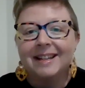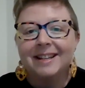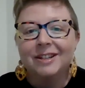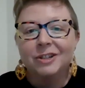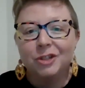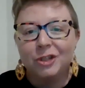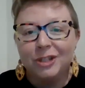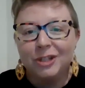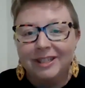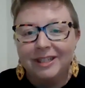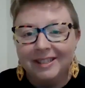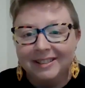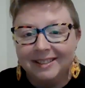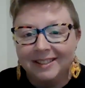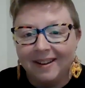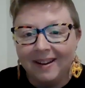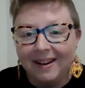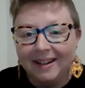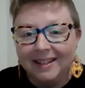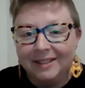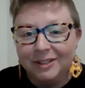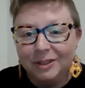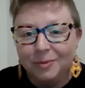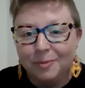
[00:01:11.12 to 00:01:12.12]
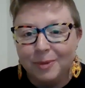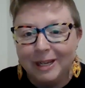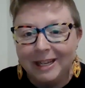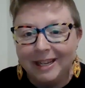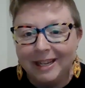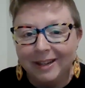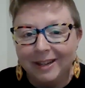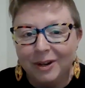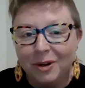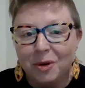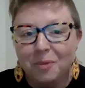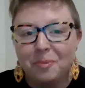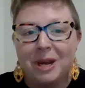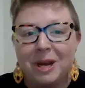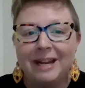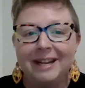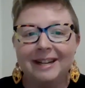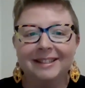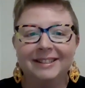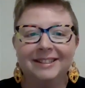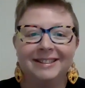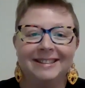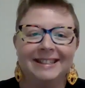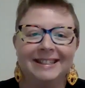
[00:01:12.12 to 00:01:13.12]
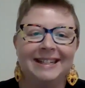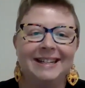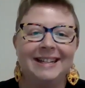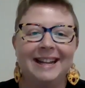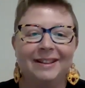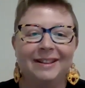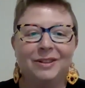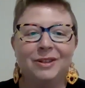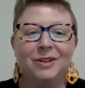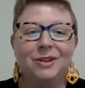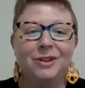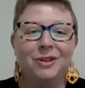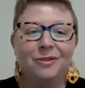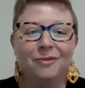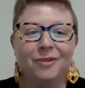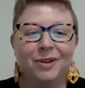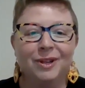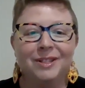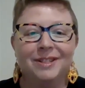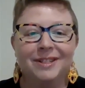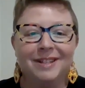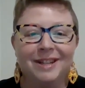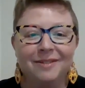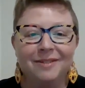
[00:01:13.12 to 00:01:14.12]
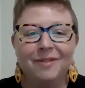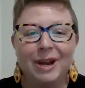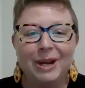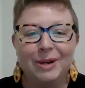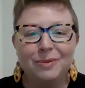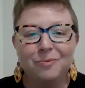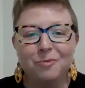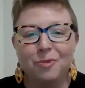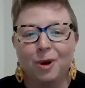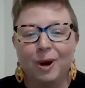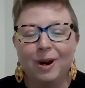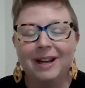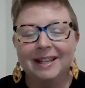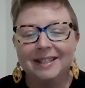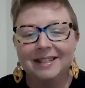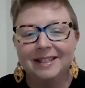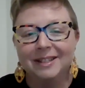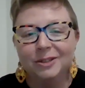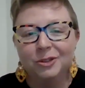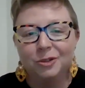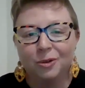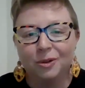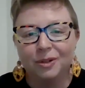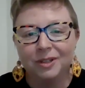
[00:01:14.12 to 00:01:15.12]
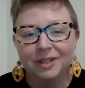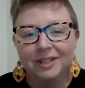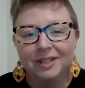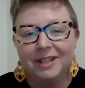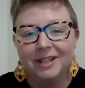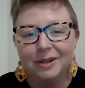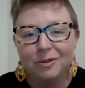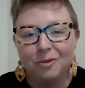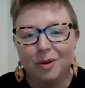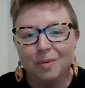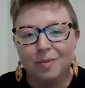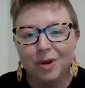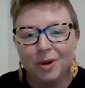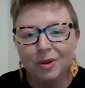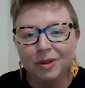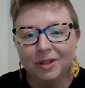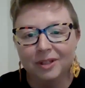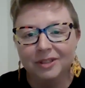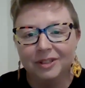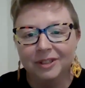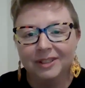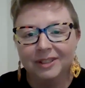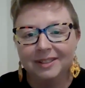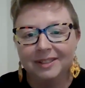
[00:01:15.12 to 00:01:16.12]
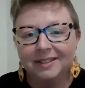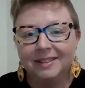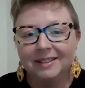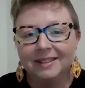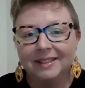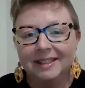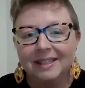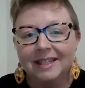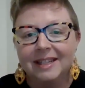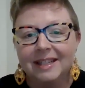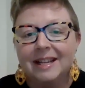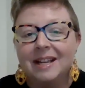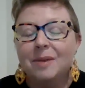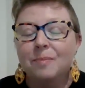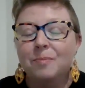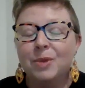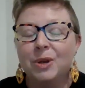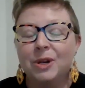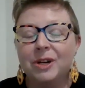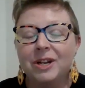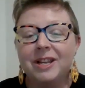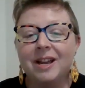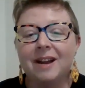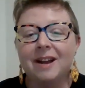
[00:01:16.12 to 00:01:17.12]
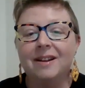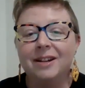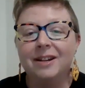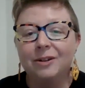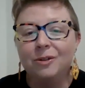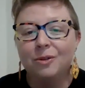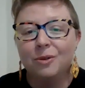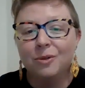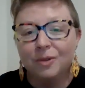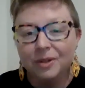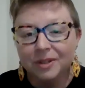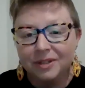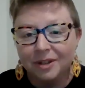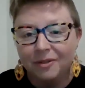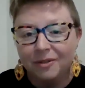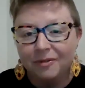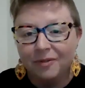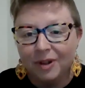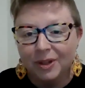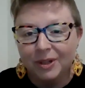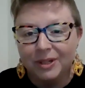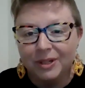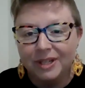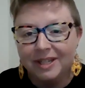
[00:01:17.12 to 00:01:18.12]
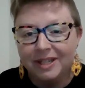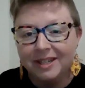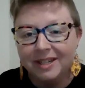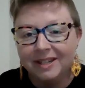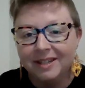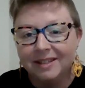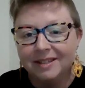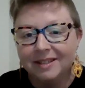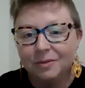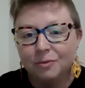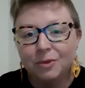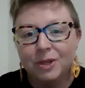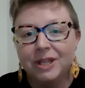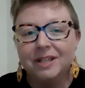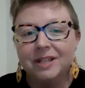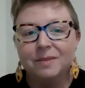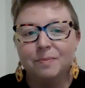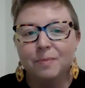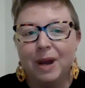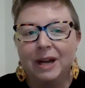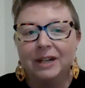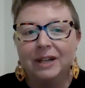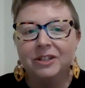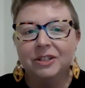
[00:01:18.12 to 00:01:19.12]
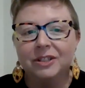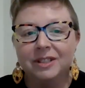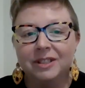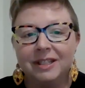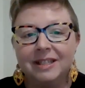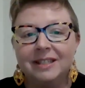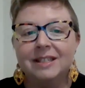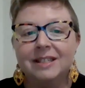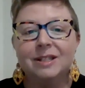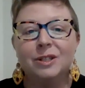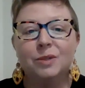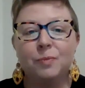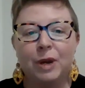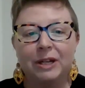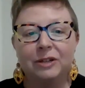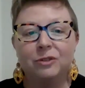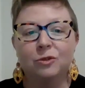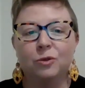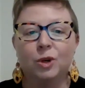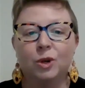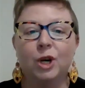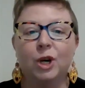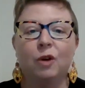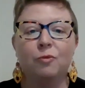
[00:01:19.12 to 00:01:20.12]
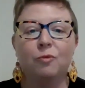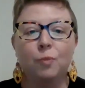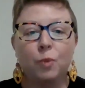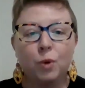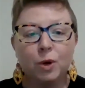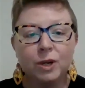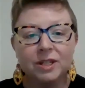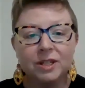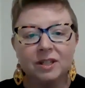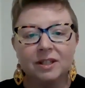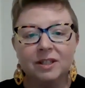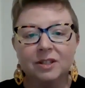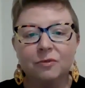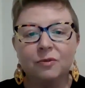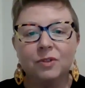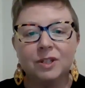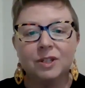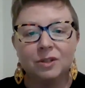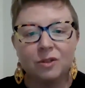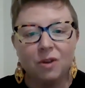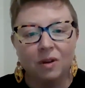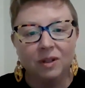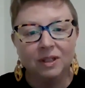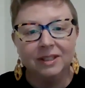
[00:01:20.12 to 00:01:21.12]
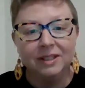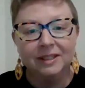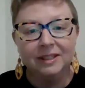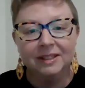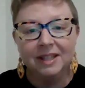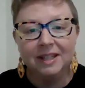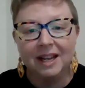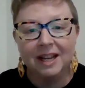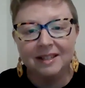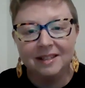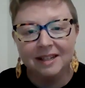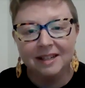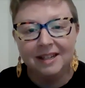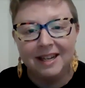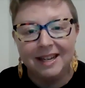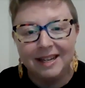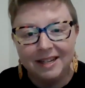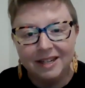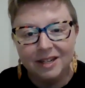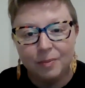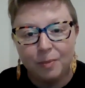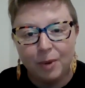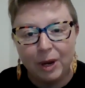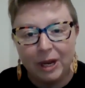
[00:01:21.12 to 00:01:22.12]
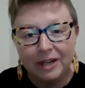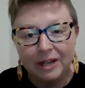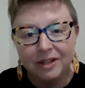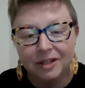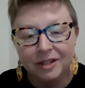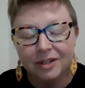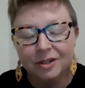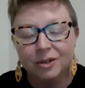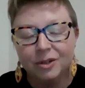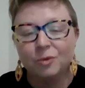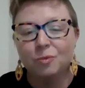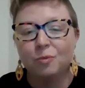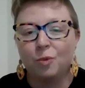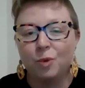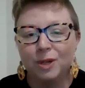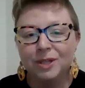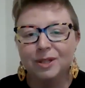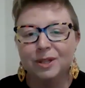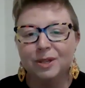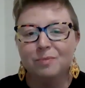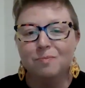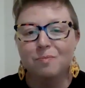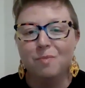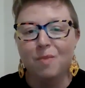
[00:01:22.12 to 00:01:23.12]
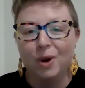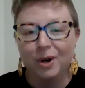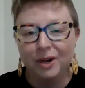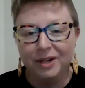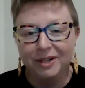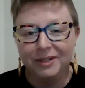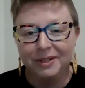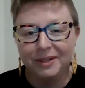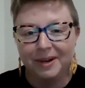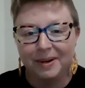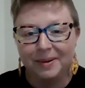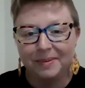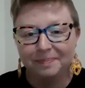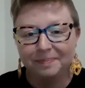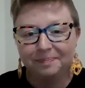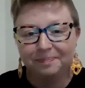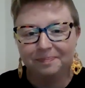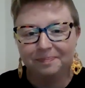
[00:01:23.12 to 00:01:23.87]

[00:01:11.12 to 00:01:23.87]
she decided to begin her PhD at the University of Edinburgh as an atrocity criminologist. Mirjana also volunteers with His Majesty's Inspectorate of Prisons for Scotland as an independent prison monitor.